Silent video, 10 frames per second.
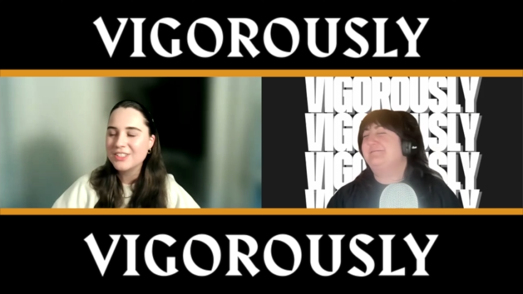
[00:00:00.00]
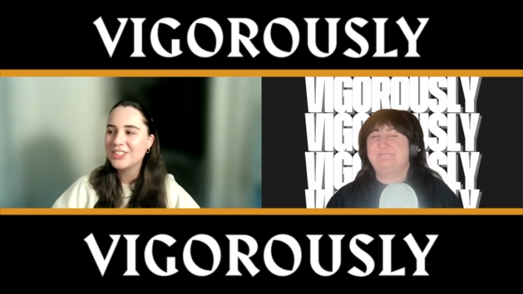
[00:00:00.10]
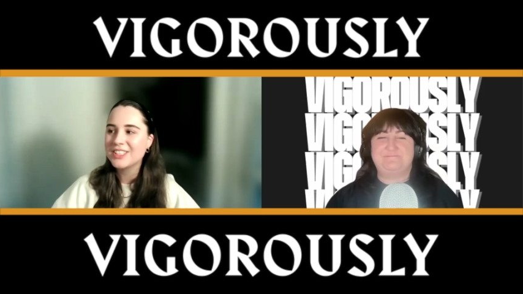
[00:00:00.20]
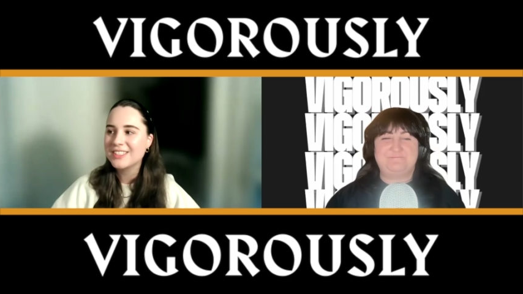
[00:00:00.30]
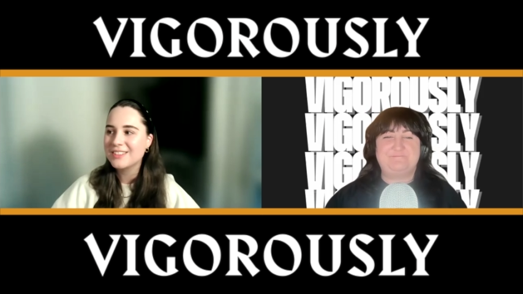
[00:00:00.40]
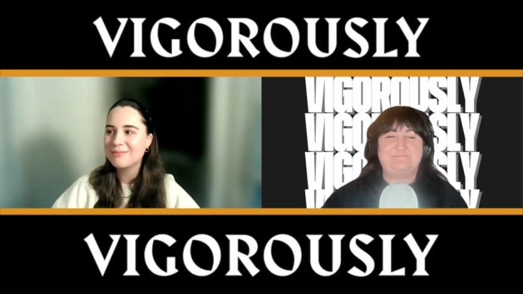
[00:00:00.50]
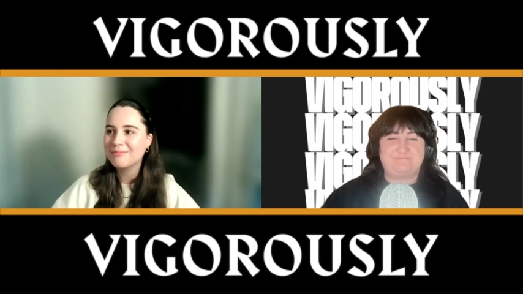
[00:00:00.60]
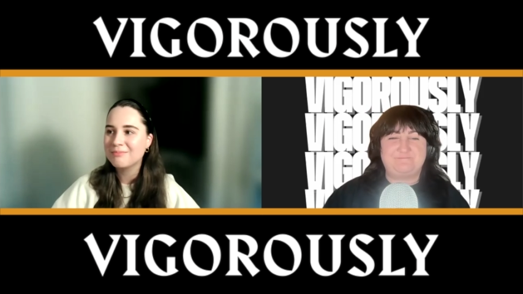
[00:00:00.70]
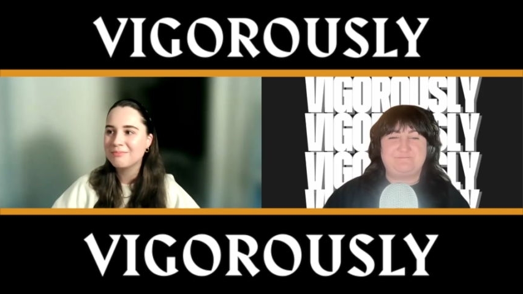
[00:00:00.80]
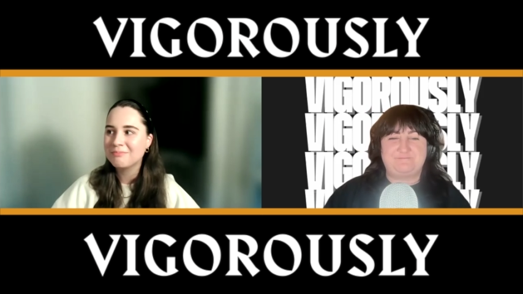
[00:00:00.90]
Speaker 1: is just
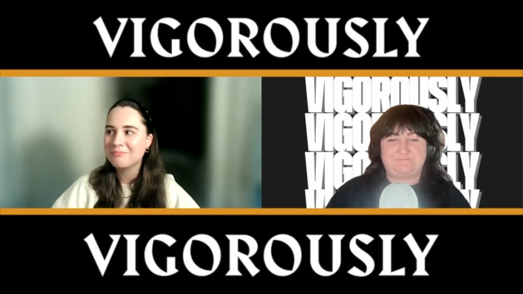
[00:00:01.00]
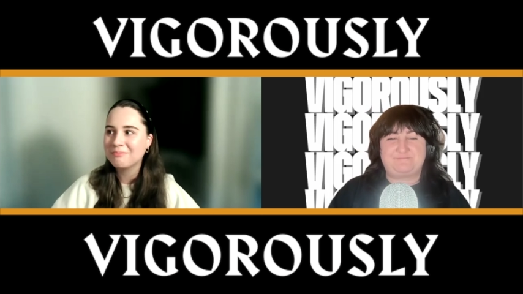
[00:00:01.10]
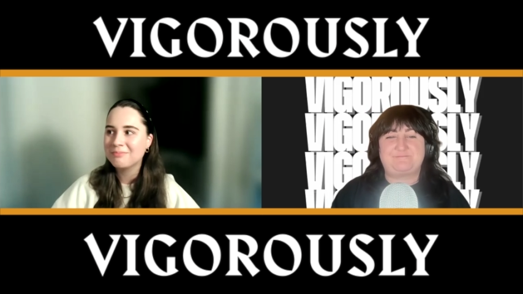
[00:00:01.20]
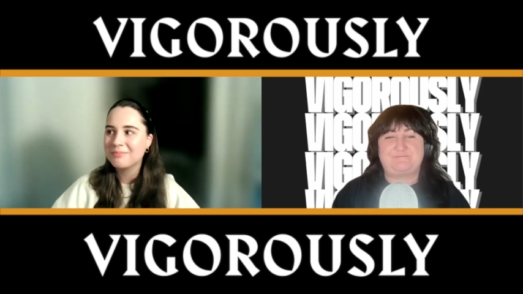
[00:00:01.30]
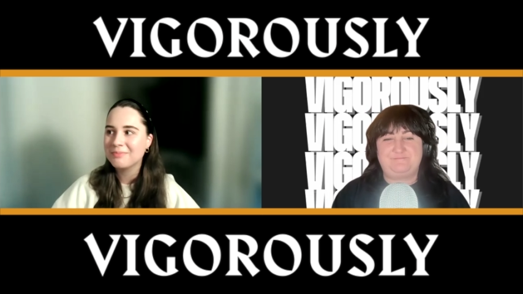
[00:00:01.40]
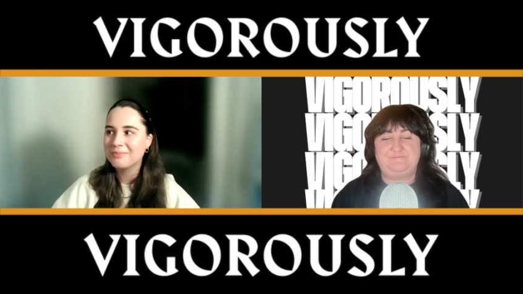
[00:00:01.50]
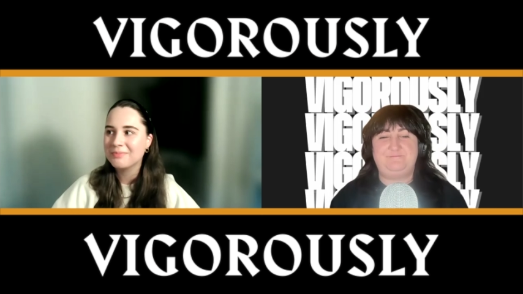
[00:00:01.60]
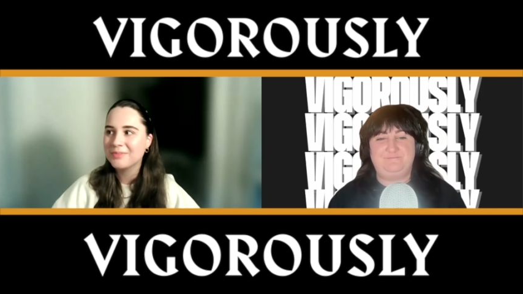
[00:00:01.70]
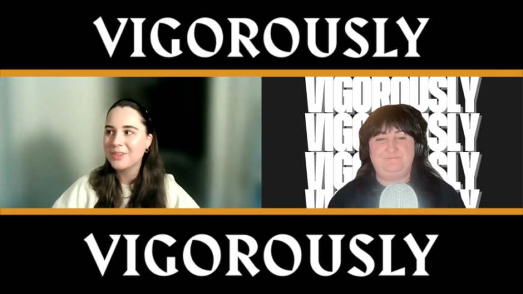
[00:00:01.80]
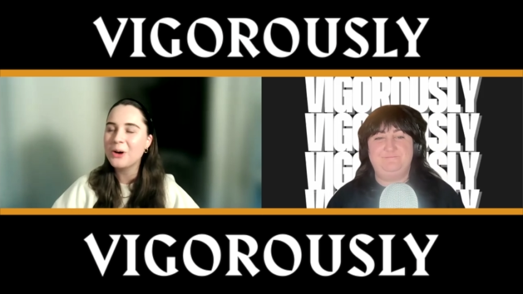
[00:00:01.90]

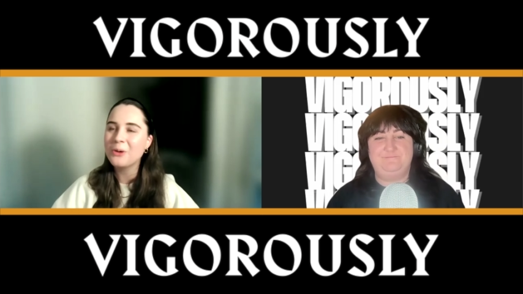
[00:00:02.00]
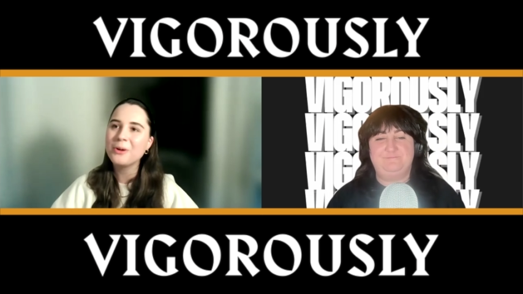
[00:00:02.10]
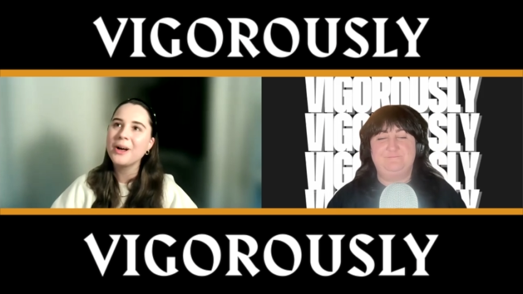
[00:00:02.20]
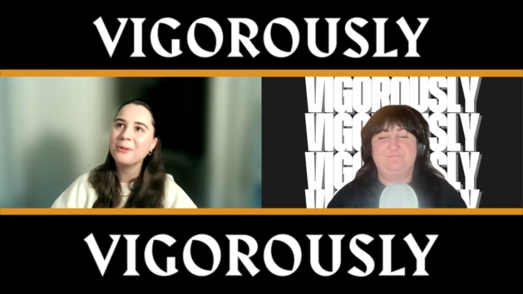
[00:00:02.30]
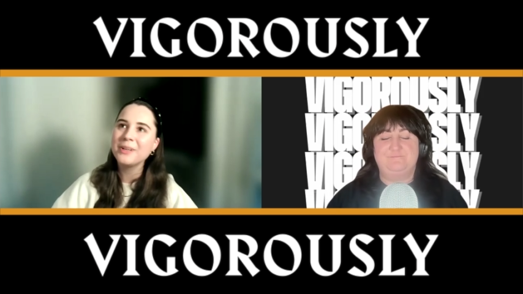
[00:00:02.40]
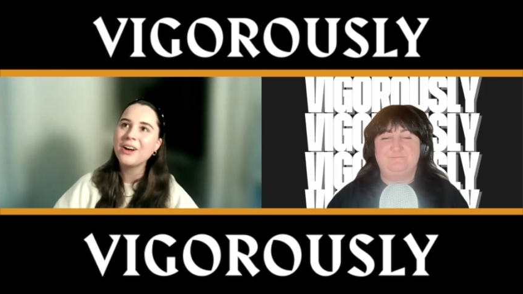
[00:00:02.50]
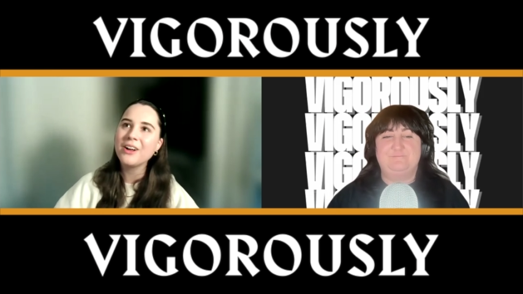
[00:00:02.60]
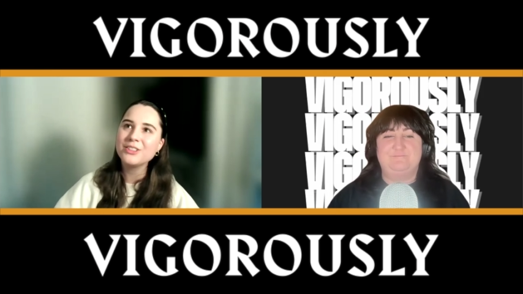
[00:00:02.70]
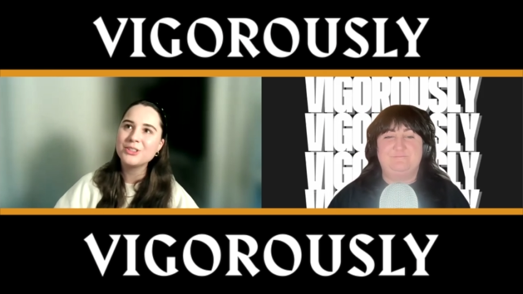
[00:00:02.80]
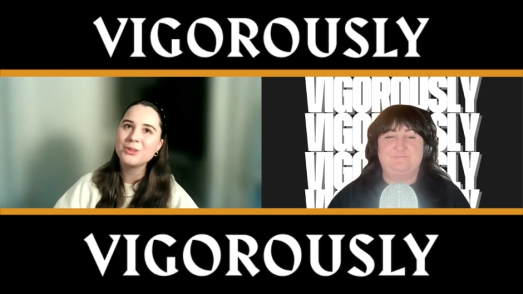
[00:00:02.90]
oh well, we
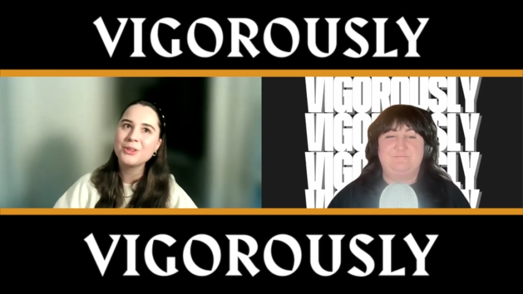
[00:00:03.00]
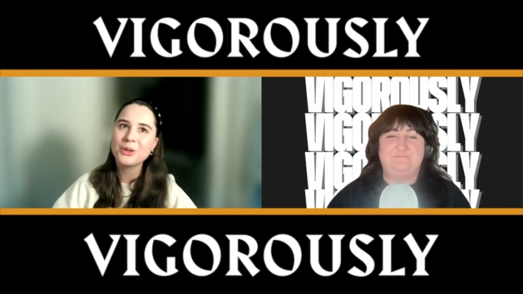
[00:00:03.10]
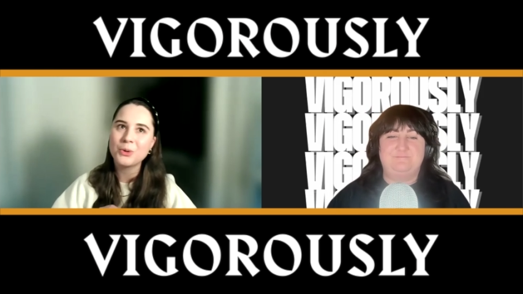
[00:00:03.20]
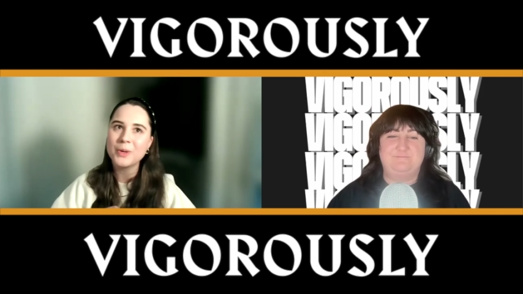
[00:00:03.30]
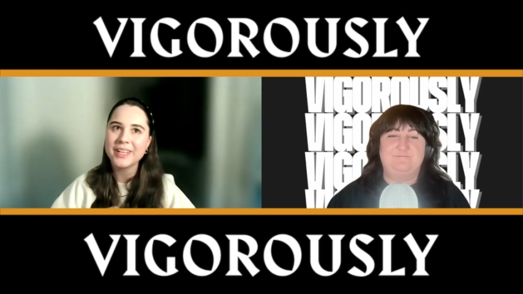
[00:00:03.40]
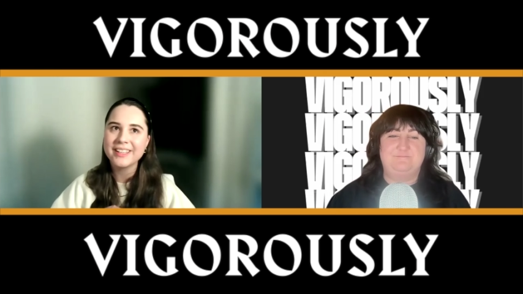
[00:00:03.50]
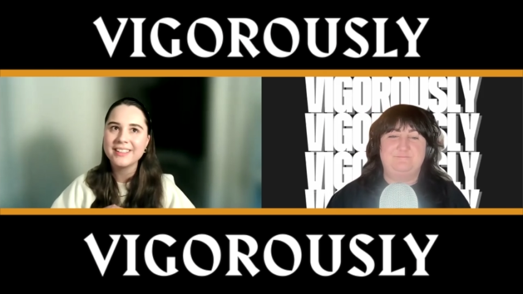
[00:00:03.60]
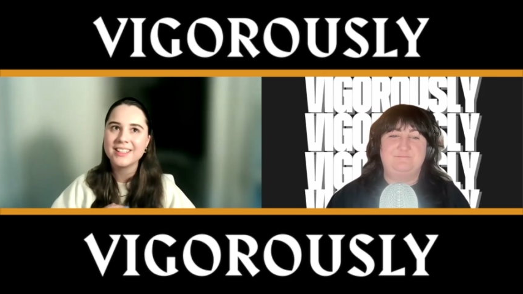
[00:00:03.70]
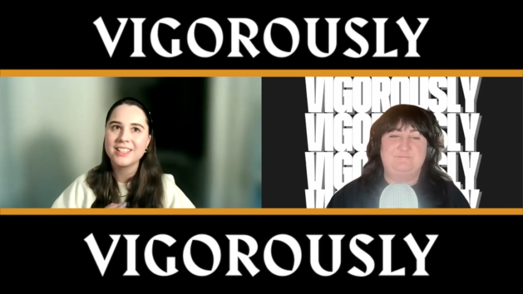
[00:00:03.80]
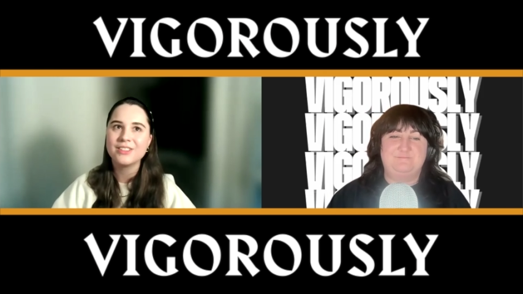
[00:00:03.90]
call Jude the
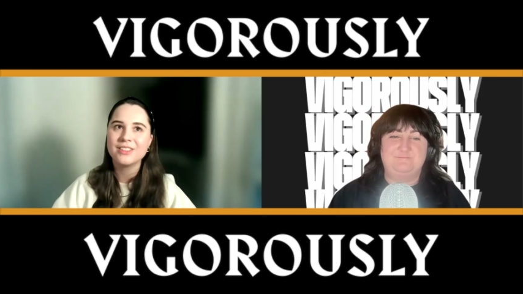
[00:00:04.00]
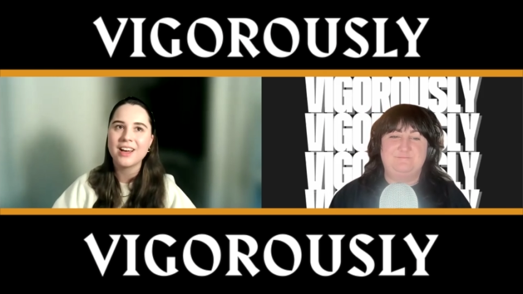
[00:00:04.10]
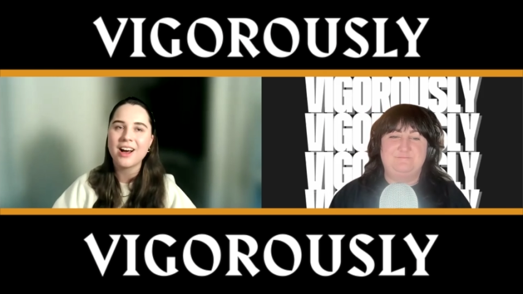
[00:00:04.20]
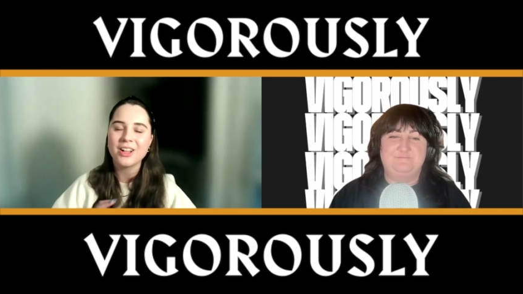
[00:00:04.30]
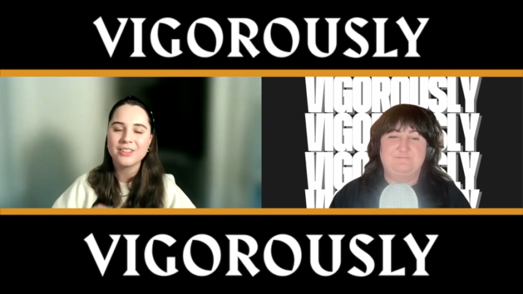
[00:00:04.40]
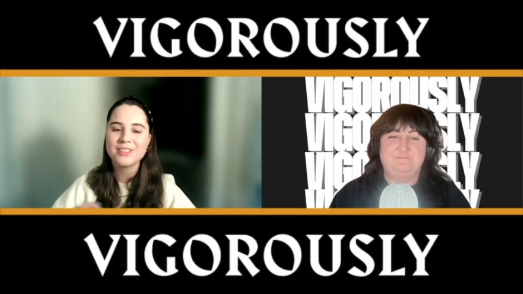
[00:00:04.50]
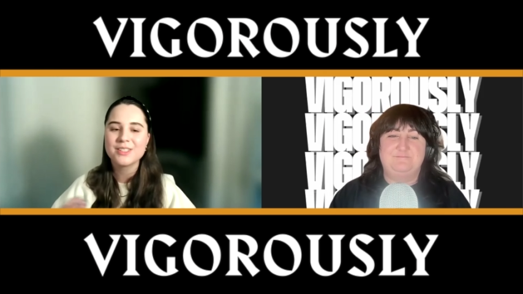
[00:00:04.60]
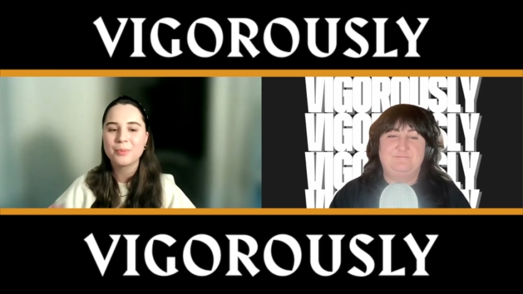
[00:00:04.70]
queen and then Olive